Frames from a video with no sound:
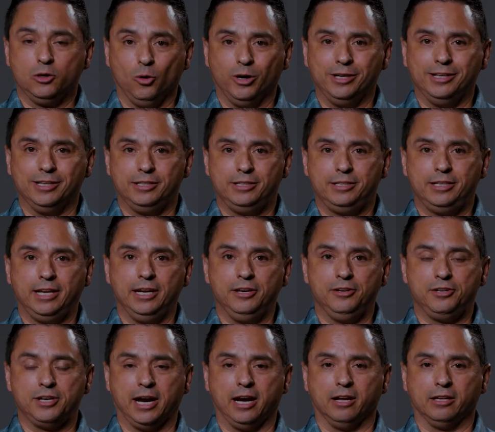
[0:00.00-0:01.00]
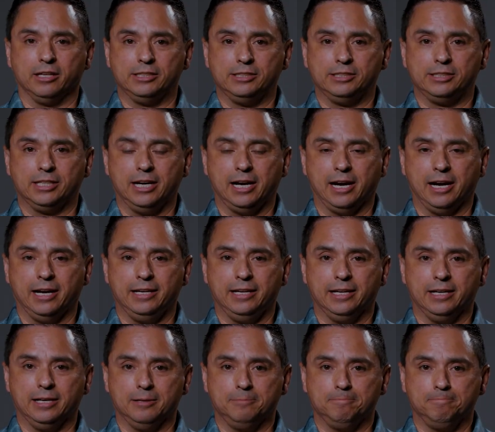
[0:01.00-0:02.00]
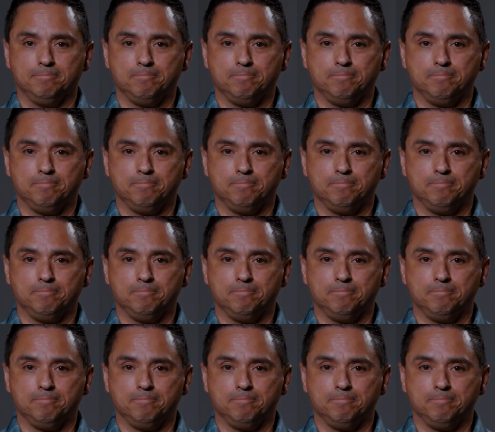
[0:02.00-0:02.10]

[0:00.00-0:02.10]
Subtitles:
Going to Teen Challenge, I